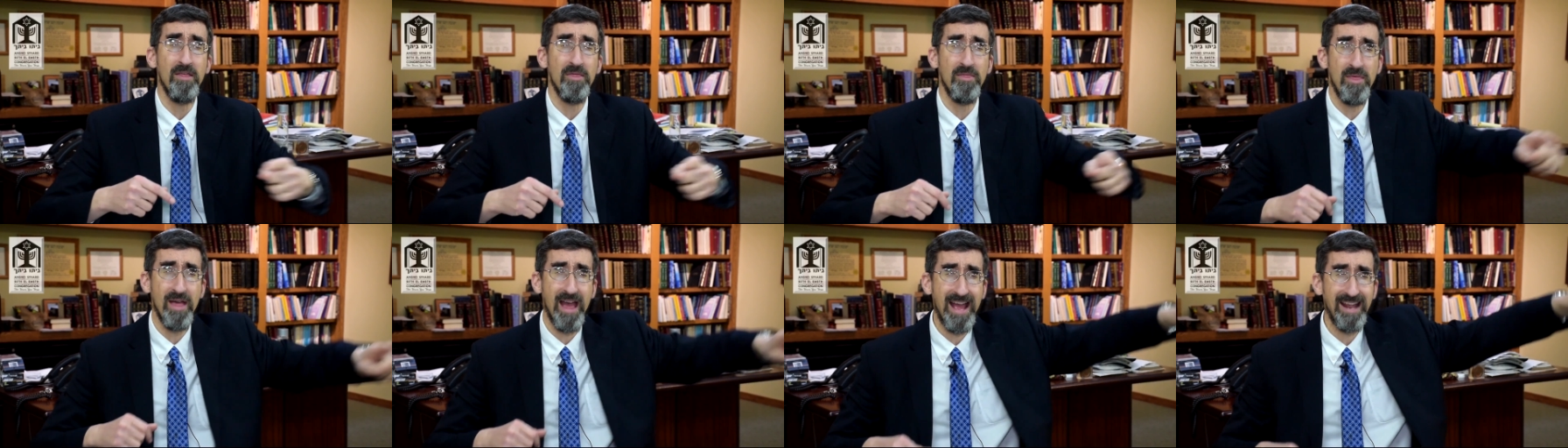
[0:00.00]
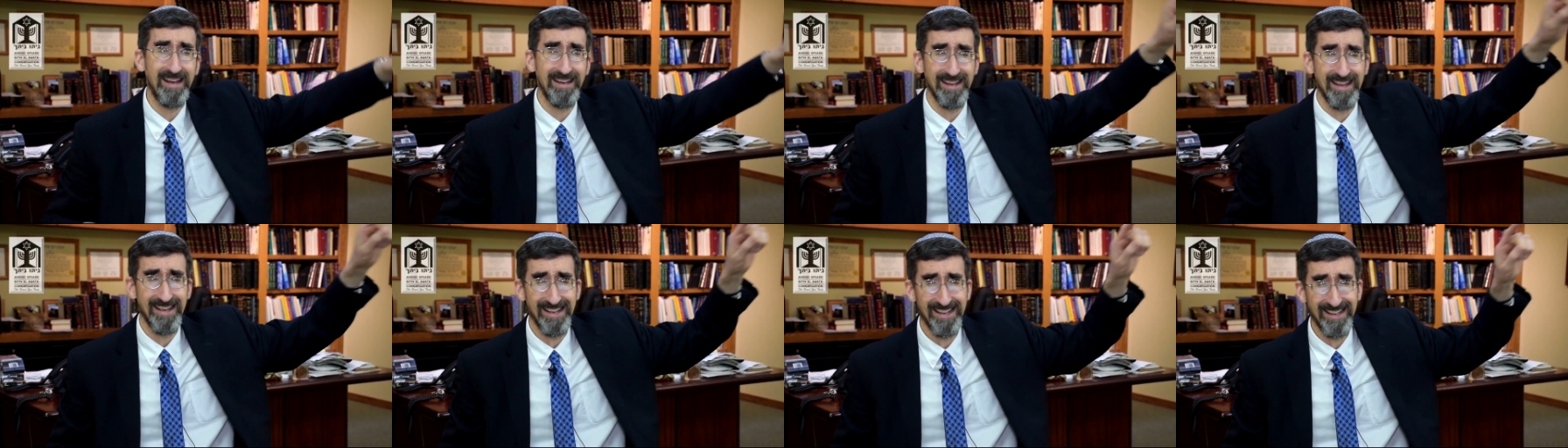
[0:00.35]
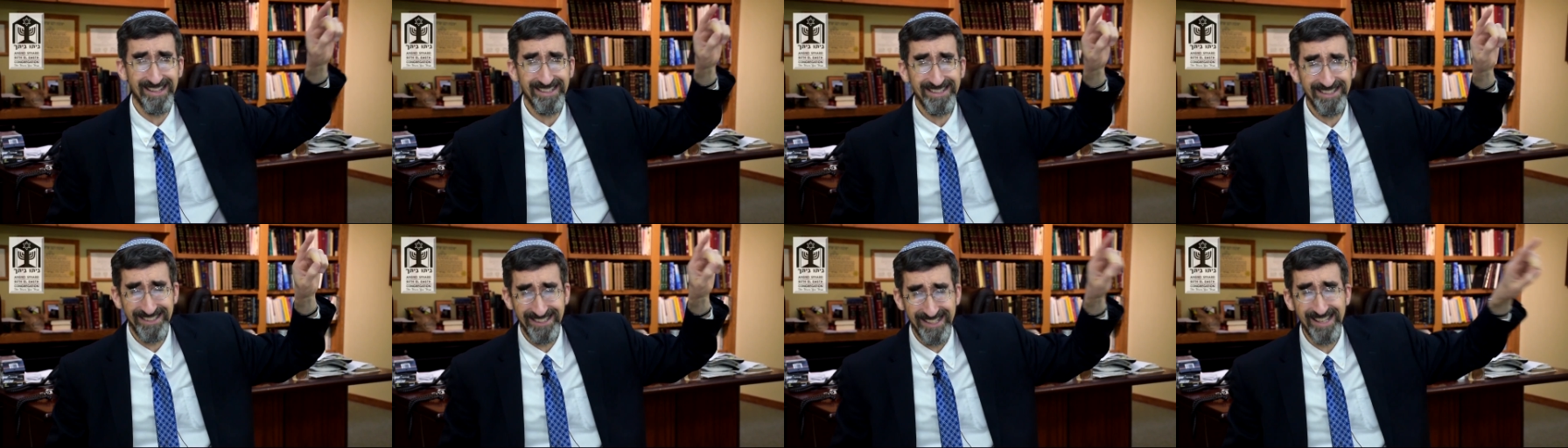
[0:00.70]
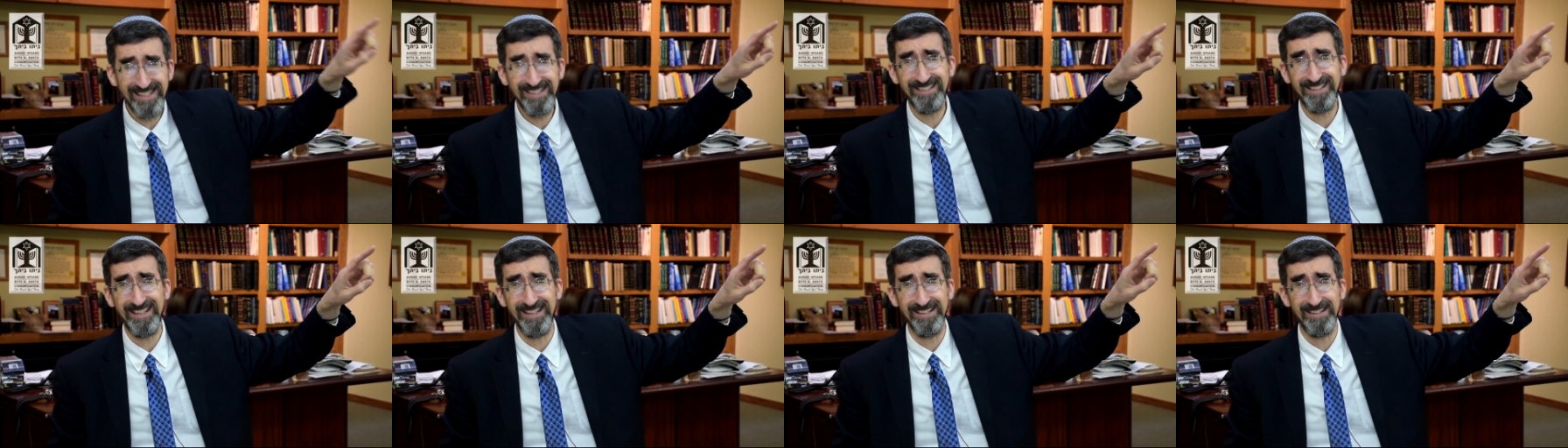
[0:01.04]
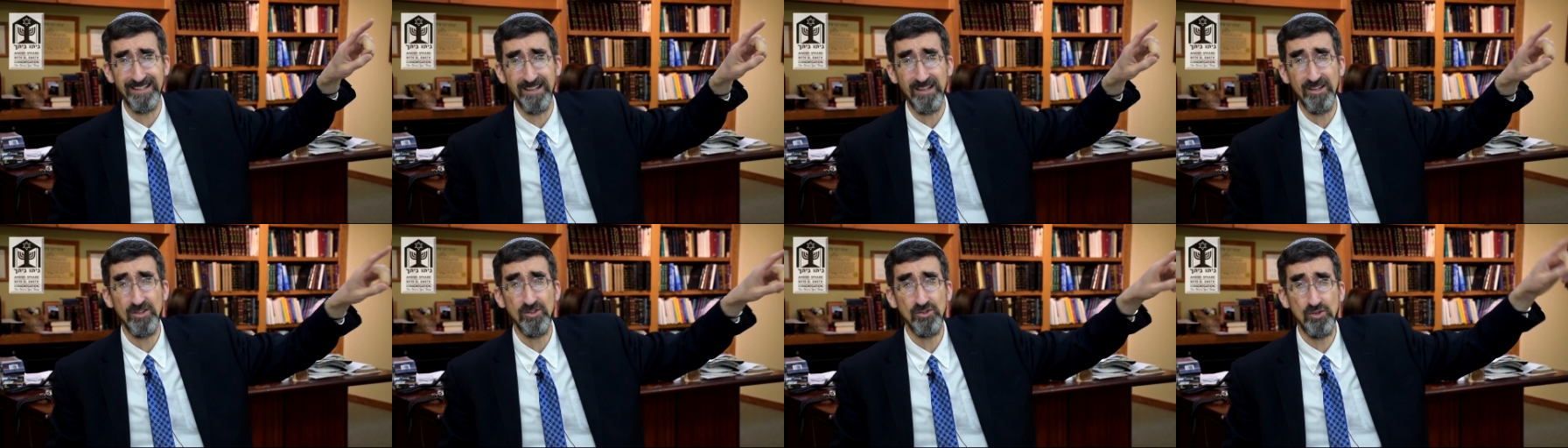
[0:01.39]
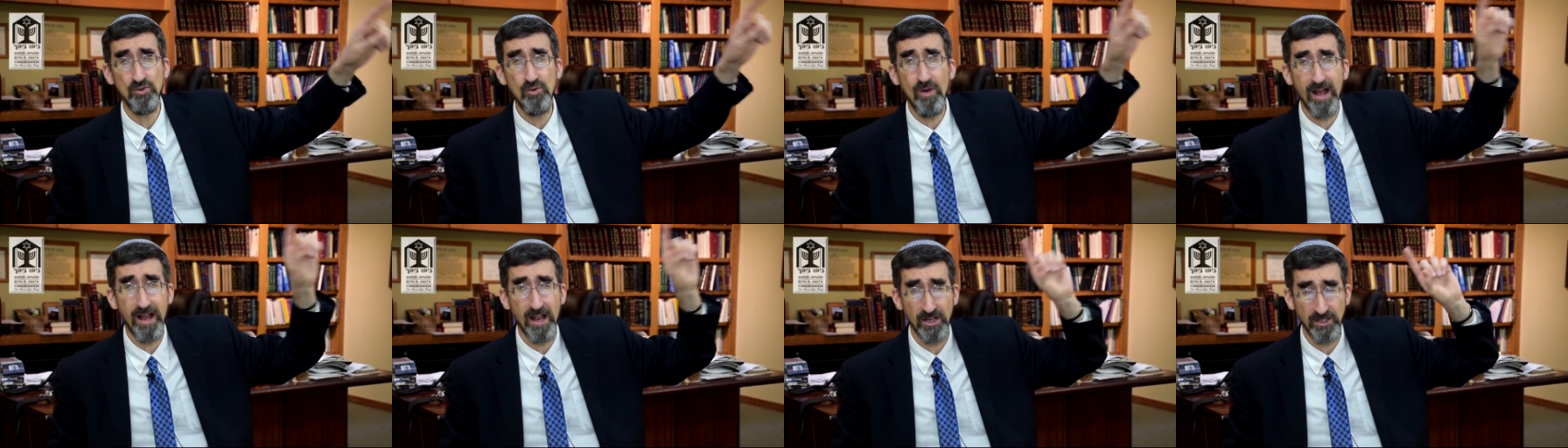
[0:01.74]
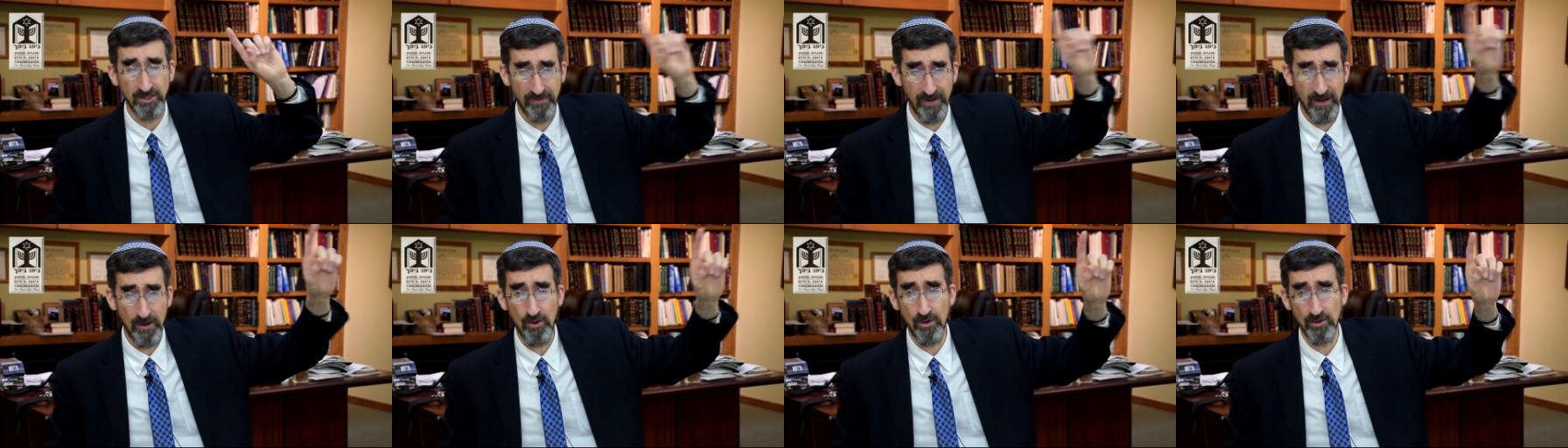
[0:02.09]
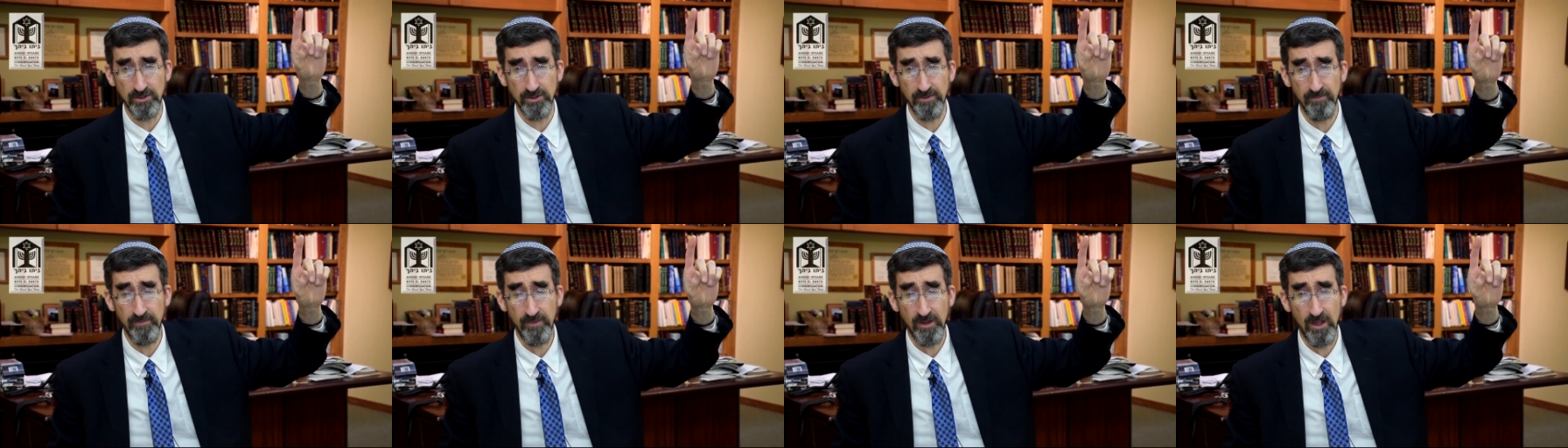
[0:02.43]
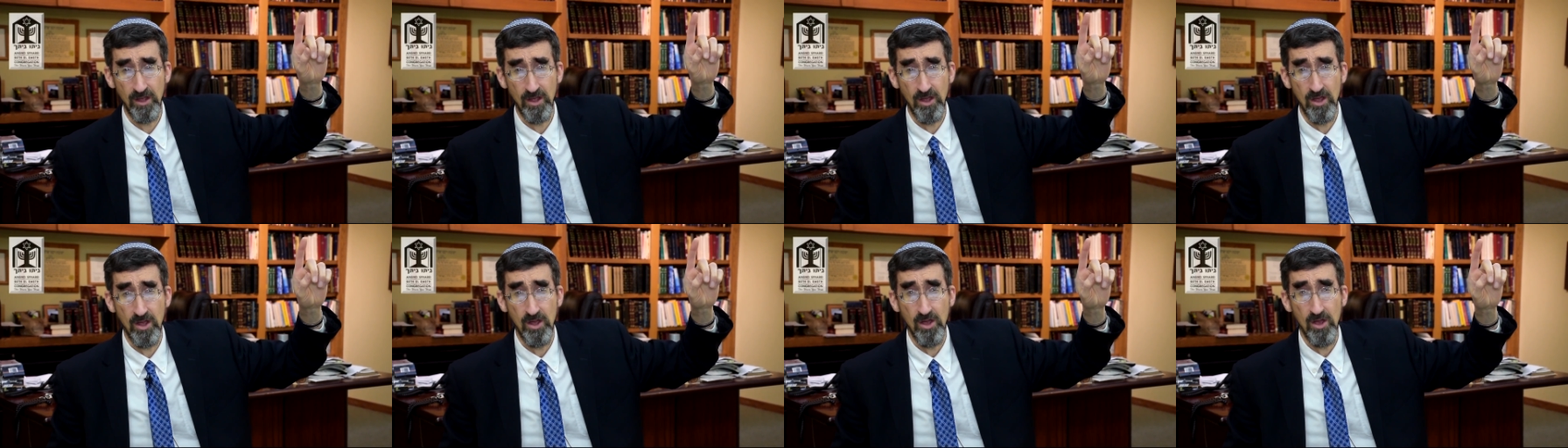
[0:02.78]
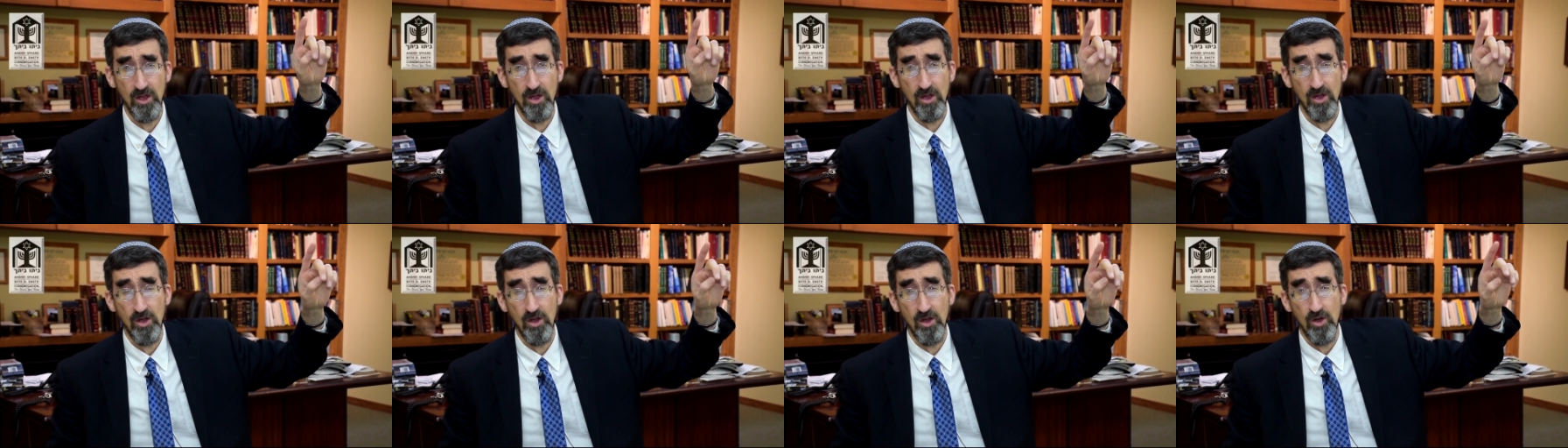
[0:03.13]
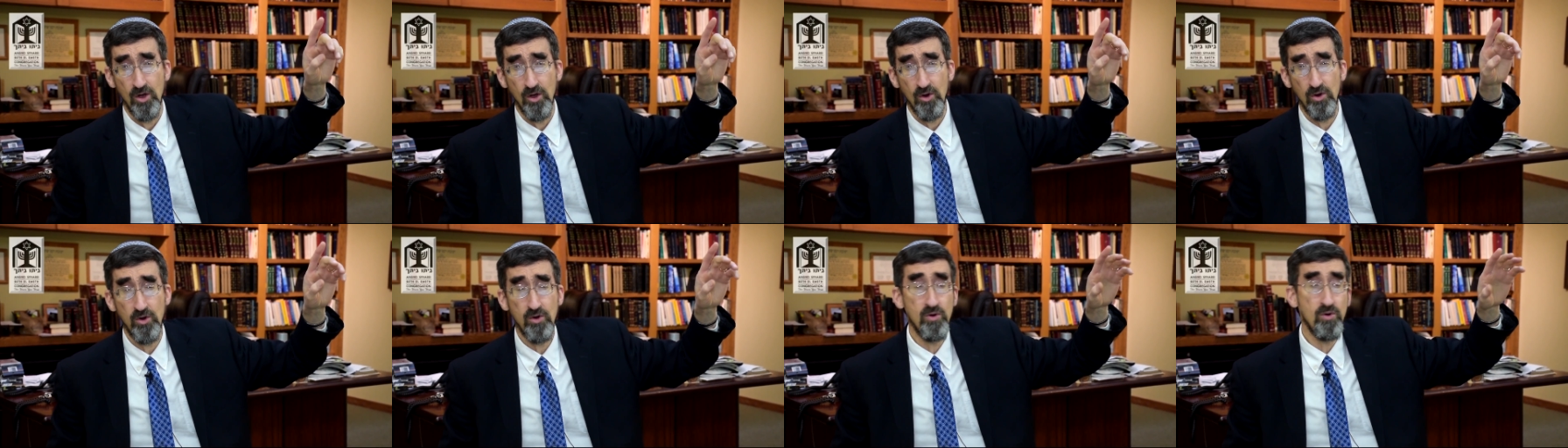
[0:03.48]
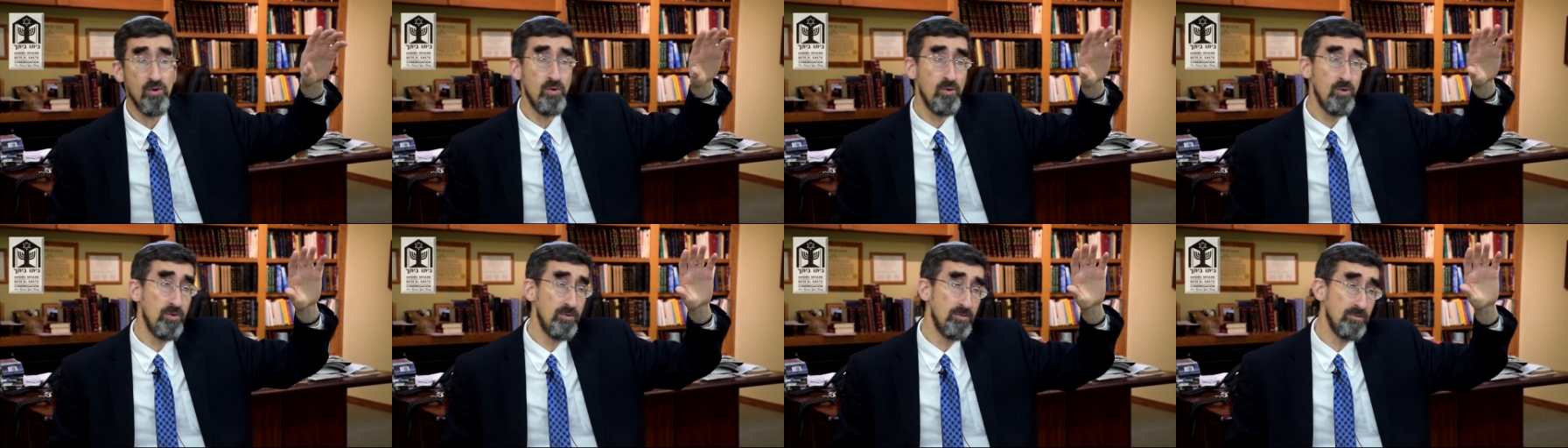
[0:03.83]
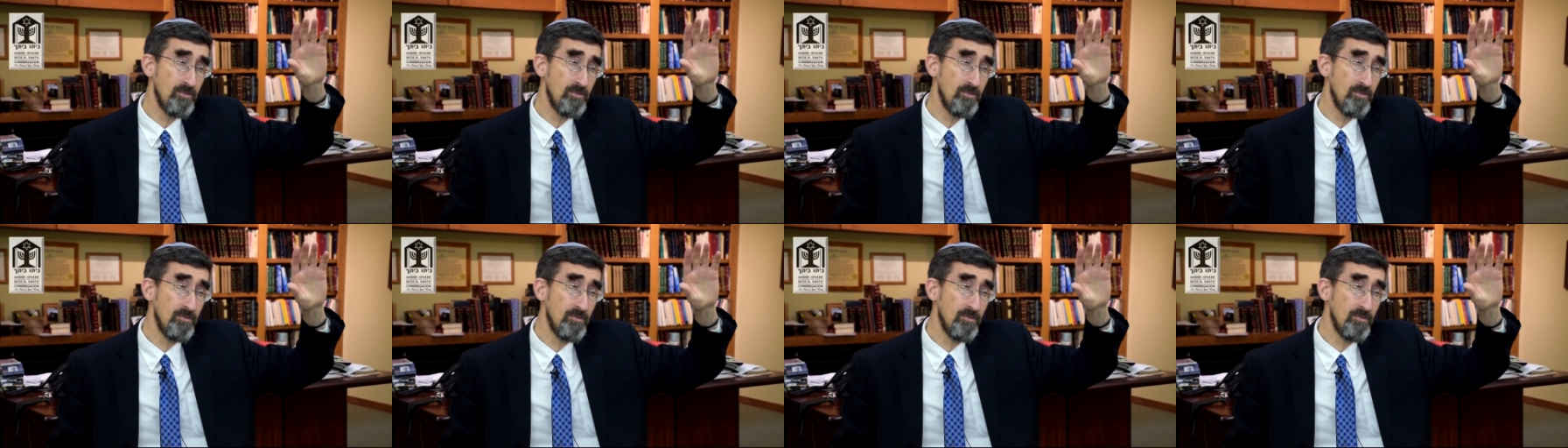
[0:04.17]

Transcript: that assistant to Achashverosh, who